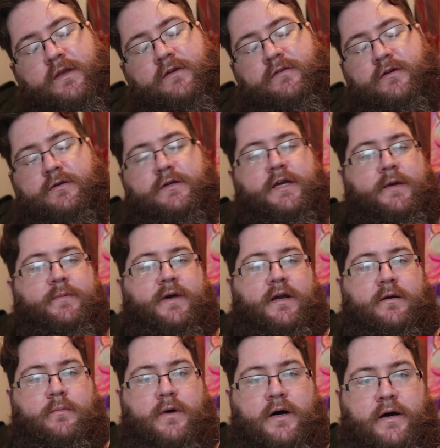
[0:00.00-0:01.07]
So keep that
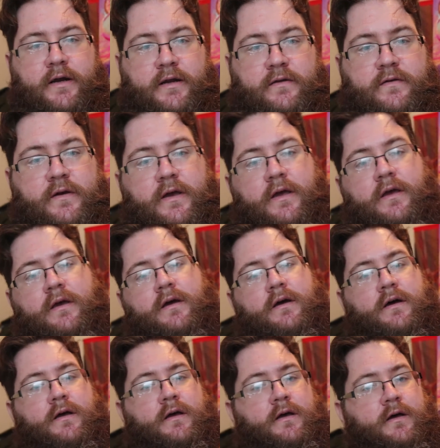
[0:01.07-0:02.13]
in mind
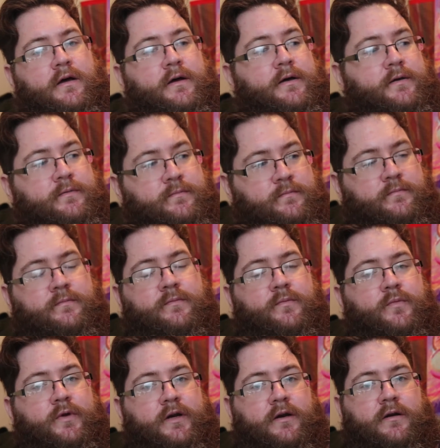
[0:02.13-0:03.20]

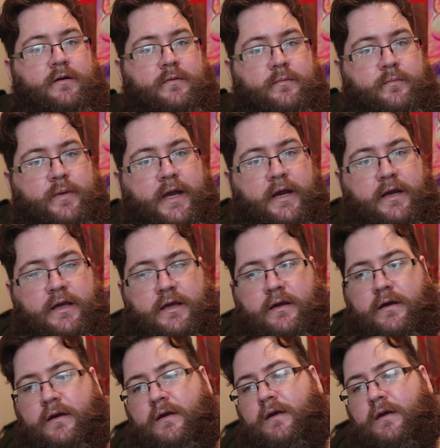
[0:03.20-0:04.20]
when you're painting.